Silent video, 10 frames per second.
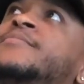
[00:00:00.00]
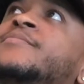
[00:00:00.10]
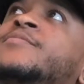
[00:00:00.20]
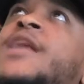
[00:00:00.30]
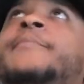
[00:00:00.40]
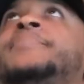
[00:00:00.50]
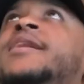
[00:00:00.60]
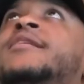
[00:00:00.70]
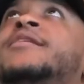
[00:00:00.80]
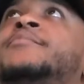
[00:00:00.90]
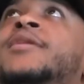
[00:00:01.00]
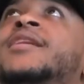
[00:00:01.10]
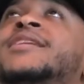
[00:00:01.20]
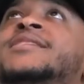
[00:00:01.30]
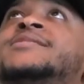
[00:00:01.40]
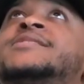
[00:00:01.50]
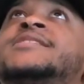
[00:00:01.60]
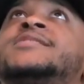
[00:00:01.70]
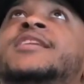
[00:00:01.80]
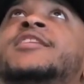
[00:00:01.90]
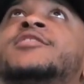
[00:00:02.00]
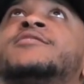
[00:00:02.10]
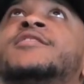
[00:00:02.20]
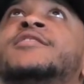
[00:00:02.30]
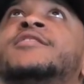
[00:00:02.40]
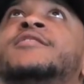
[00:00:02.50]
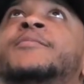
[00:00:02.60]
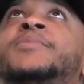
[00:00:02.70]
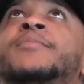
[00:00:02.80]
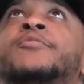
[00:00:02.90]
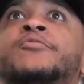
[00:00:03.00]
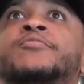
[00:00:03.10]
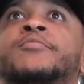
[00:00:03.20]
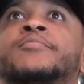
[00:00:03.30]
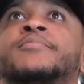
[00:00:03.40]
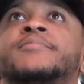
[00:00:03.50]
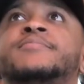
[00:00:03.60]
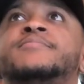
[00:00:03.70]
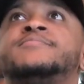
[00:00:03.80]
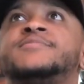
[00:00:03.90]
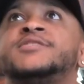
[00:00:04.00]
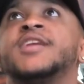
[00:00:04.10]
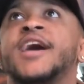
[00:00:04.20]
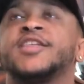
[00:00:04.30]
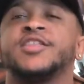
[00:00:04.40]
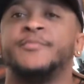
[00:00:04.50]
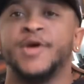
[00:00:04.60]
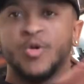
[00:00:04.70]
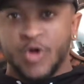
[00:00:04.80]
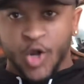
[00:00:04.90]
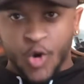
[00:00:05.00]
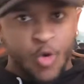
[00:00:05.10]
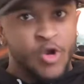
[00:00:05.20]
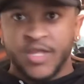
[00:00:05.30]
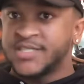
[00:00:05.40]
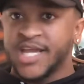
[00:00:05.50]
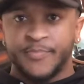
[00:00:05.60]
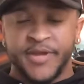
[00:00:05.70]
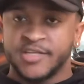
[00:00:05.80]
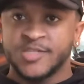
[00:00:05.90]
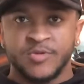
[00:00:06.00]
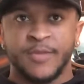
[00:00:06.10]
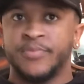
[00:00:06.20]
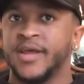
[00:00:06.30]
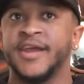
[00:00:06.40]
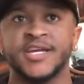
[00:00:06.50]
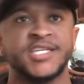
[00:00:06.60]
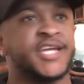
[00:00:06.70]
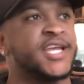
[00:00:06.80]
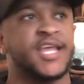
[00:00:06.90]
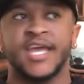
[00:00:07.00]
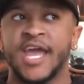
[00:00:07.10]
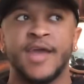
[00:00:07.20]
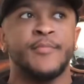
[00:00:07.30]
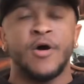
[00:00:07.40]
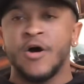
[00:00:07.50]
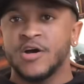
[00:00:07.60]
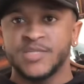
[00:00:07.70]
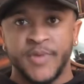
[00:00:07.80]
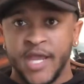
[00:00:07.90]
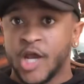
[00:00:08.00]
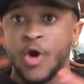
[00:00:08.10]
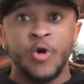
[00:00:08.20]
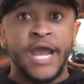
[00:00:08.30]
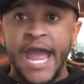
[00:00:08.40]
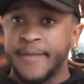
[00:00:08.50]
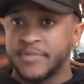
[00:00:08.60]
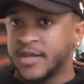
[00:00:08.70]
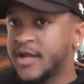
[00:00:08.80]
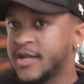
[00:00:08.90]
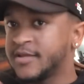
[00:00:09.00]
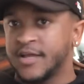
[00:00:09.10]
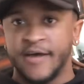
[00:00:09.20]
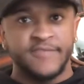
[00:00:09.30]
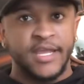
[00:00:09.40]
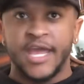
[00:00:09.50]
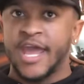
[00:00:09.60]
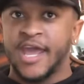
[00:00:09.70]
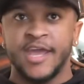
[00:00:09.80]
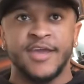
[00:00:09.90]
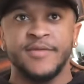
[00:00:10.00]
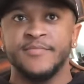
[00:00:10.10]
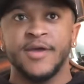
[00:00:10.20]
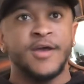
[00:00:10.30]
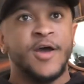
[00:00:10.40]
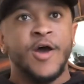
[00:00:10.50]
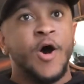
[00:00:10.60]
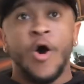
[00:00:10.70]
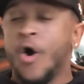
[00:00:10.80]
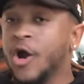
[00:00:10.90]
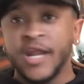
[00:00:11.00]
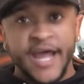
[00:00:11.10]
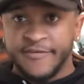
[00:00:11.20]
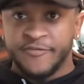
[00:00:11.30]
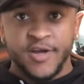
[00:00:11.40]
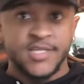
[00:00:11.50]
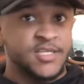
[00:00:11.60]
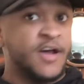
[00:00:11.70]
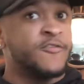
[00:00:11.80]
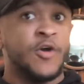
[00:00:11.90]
Not picking, but assisting the people to like the middle of the court to take pictures with the players, shake the game balls, being co-captain of the game, all of that fun stuff.